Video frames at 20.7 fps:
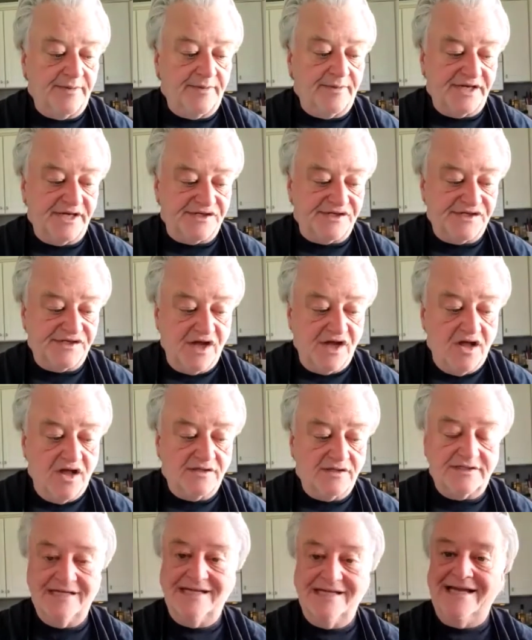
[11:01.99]
bit of
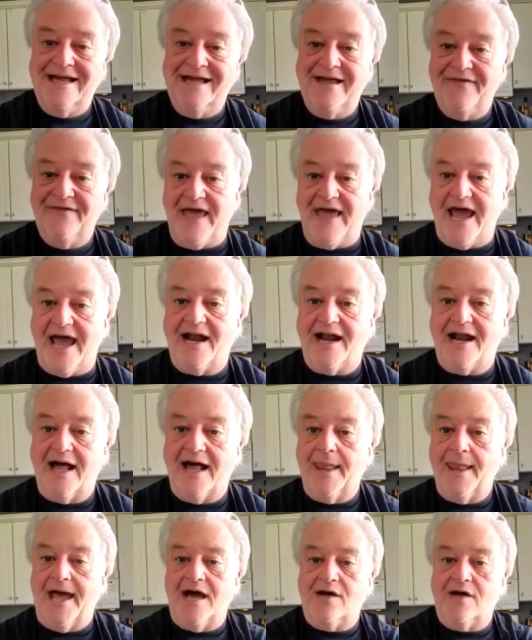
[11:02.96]
salt. That
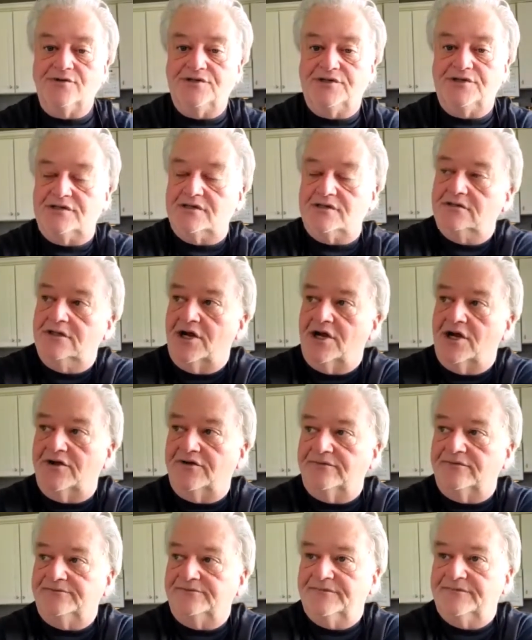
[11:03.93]
allows,
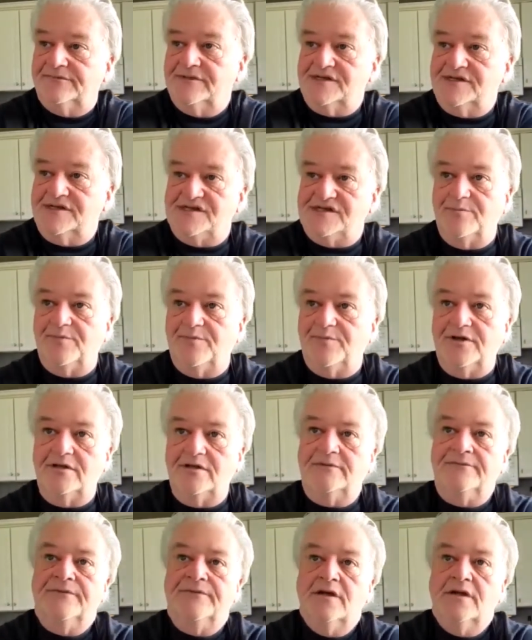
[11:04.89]
the
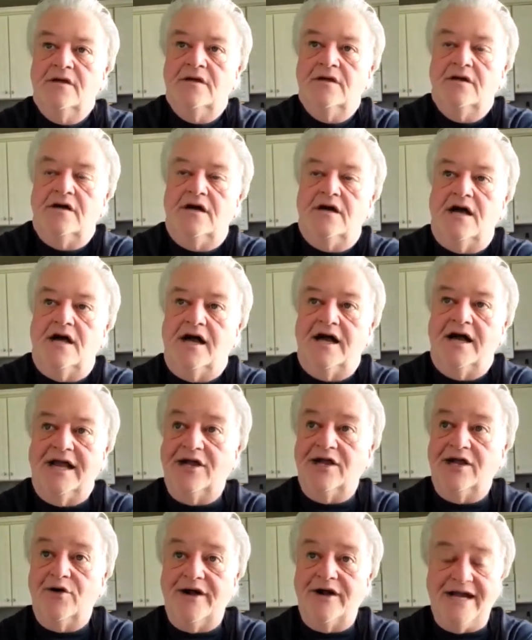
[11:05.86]
simple
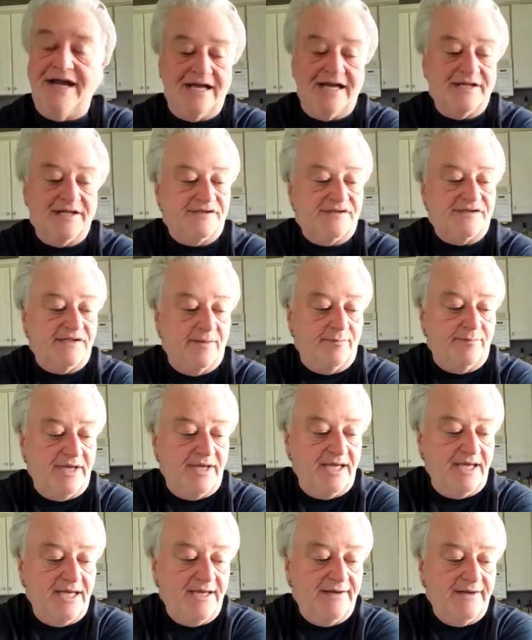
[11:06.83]
ingredients to
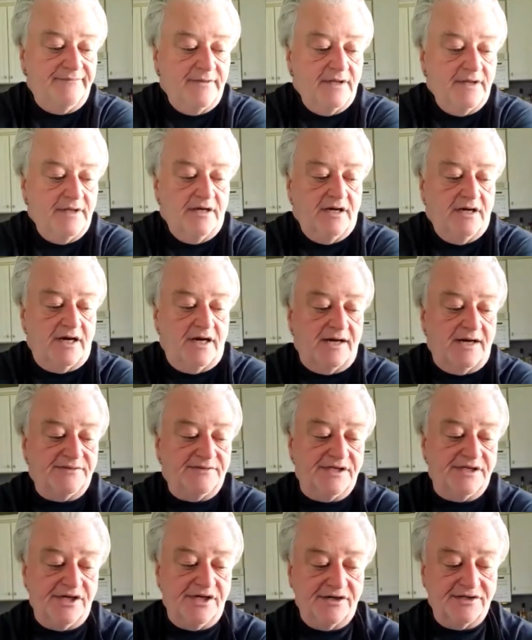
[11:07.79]
be
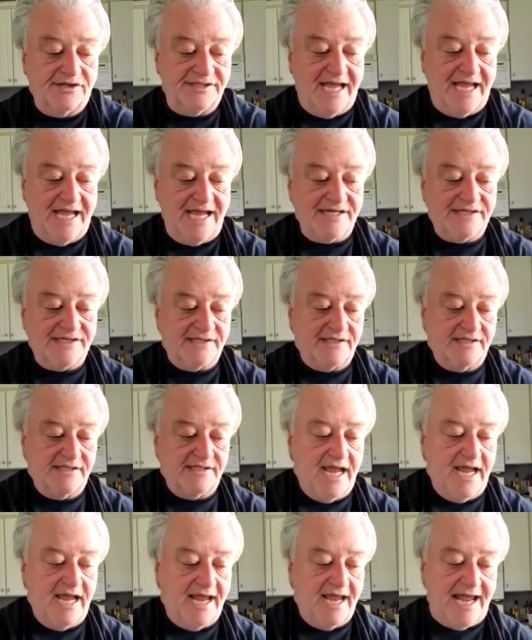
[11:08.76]
to your taste
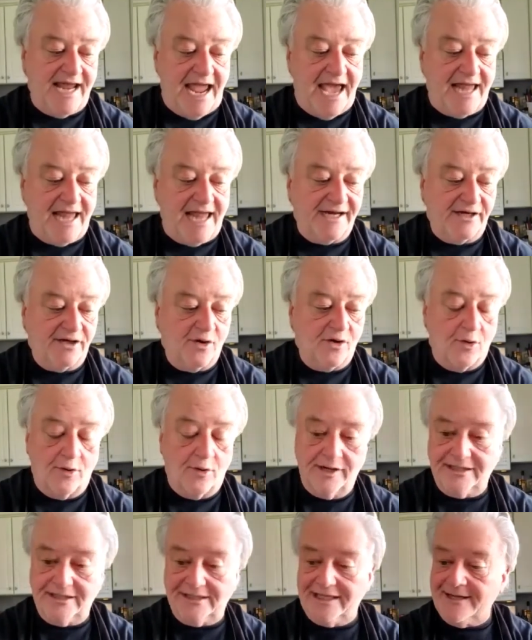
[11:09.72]
and add it
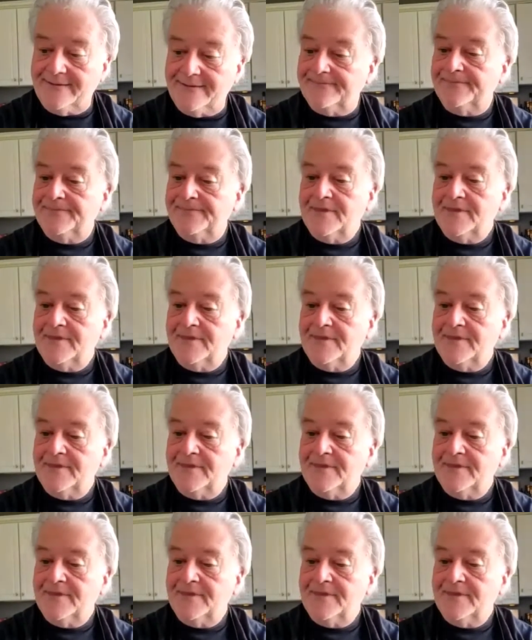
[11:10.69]
accordingly.